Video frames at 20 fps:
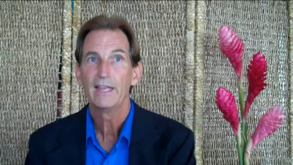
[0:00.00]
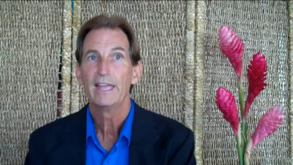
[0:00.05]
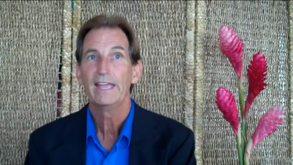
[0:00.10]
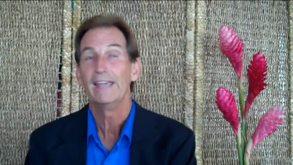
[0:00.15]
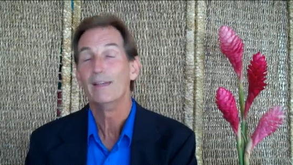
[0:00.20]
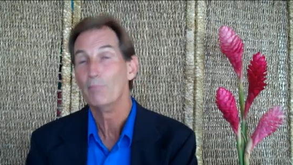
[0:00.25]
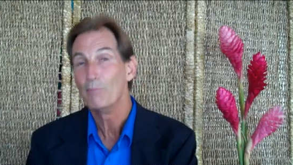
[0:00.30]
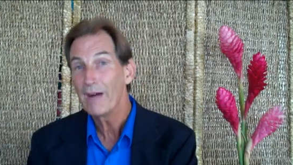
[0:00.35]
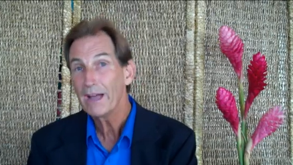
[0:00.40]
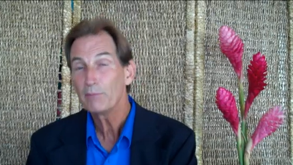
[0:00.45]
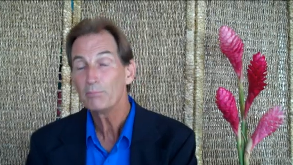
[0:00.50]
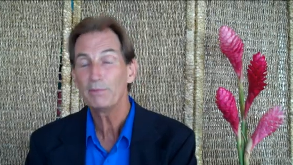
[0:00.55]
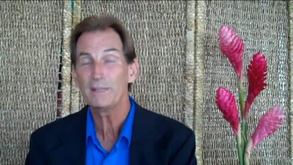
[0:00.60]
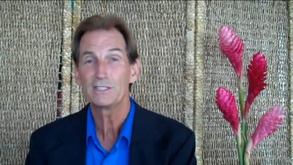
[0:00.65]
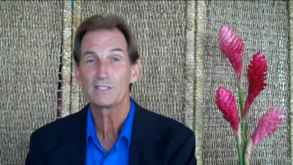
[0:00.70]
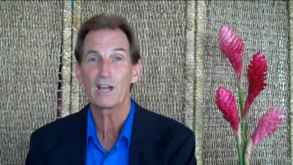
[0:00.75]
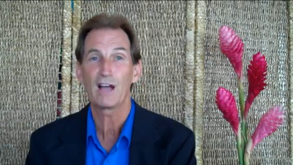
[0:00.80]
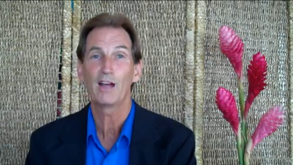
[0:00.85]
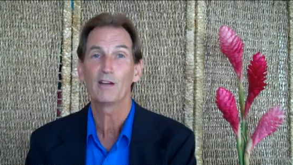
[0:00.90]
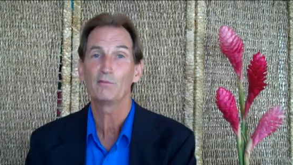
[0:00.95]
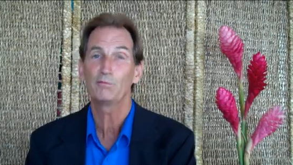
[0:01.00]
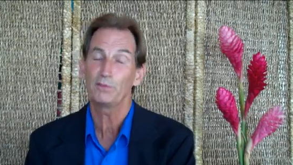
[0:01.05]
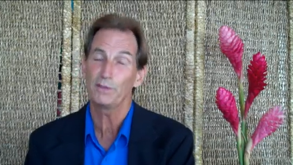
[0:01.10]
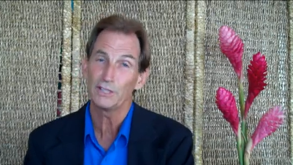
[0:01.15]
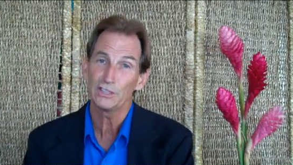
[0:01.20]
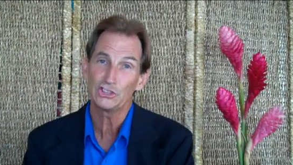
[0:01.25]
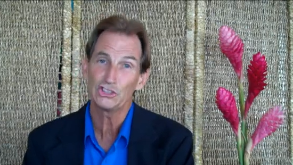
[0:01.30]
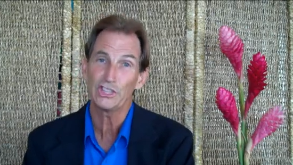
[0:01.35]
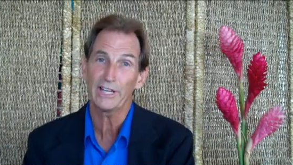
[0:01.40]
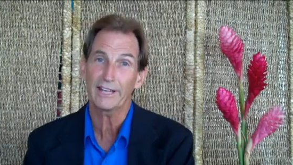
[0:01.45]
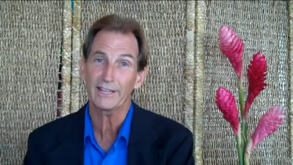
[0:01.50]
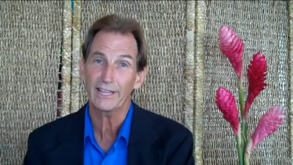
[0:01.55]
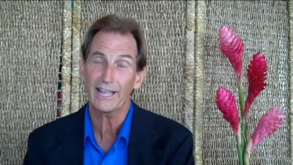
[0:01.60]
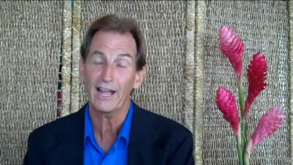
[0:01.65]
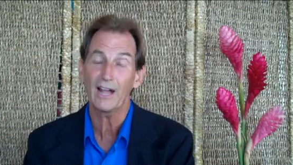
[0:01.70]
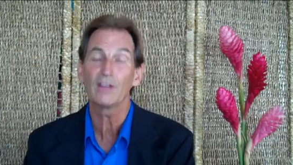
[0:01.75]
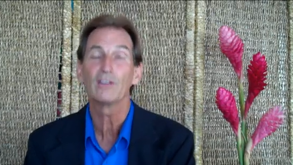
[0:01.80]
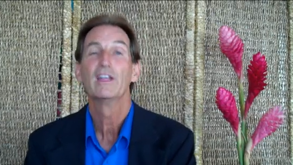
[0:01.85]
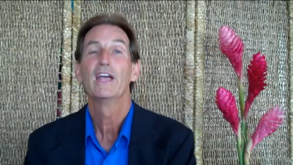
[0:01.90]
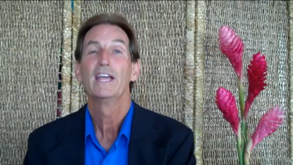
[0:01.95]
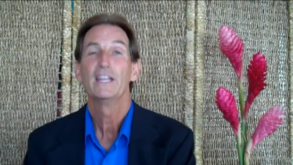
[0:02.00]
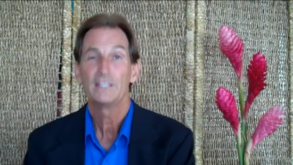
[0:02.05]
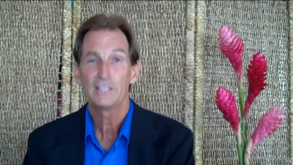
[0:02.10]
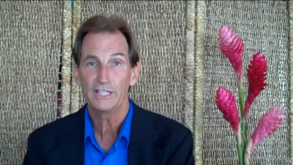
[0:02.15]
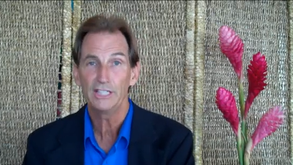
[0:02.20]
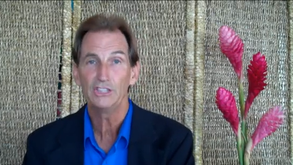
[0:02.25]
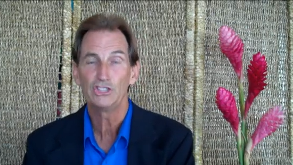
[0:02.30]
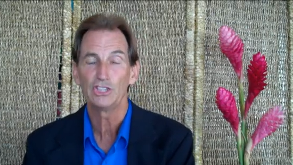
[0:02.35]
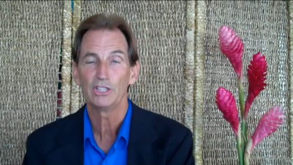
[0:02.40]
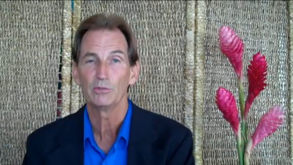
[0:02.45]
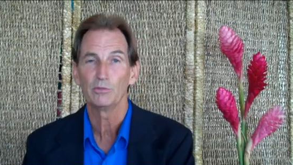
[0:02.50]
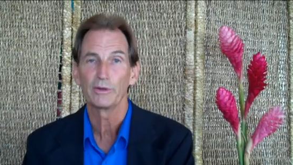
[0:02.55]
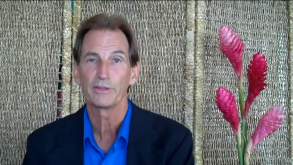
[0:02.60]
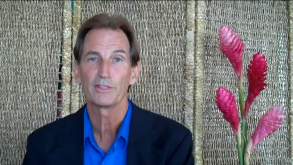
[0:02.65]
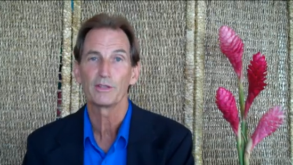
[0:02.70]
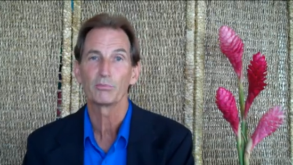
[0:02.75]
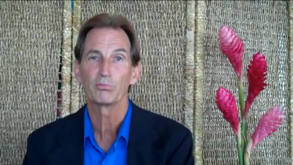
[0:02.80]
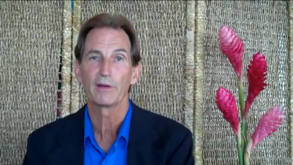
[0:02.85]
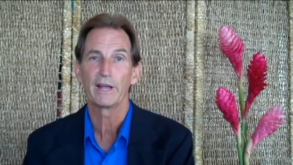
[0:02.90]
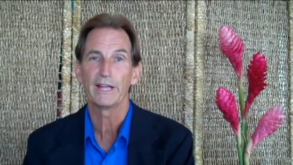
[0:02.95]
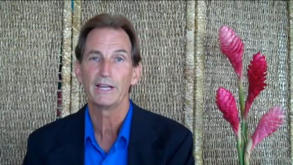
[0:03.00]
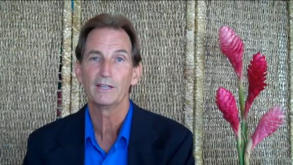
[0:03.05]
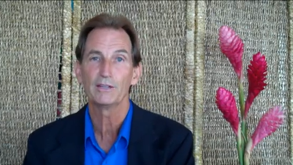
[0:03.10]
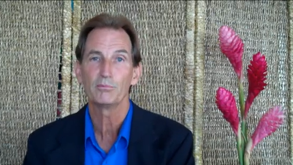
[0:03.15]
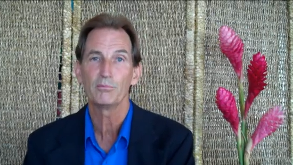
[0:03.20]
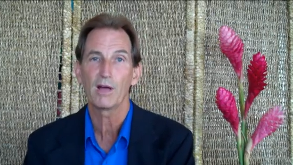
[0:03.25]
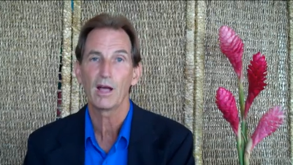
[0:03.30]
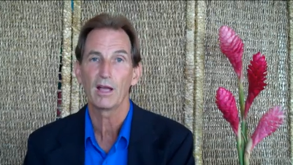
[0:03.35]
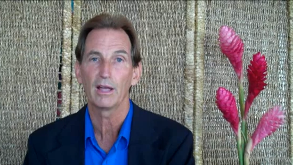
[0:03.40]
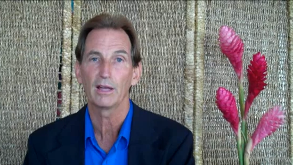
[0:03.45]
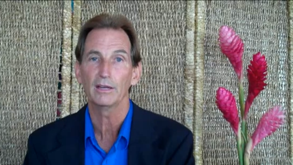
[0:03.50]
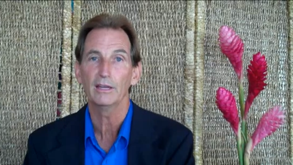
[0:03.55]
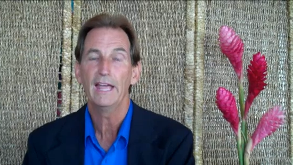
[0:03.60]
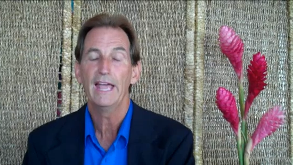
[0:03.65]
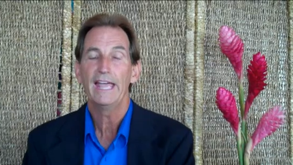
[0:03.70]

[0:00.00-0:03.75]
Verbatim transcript: it might be time for you to check out Teaching with the Brain in Mind.